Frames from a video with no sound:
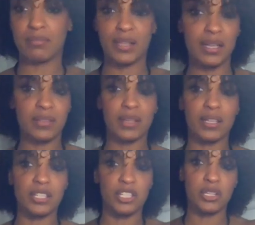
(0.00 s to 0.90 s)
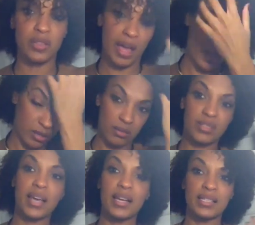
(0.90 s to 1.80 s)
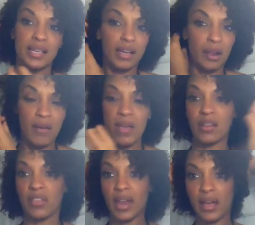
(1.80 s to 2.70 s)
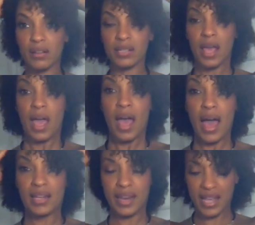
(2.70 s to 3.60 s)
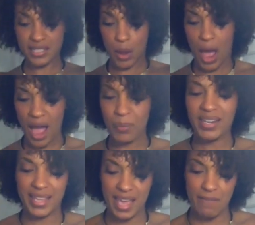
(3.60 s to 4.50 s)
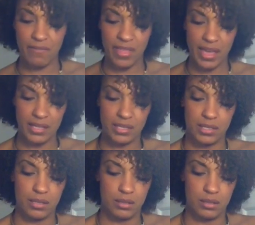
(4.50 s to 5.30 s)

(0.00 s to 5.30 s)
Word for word: the, the conditioner that I use. That is it, I don't have anything else. And yeah, so I would give this,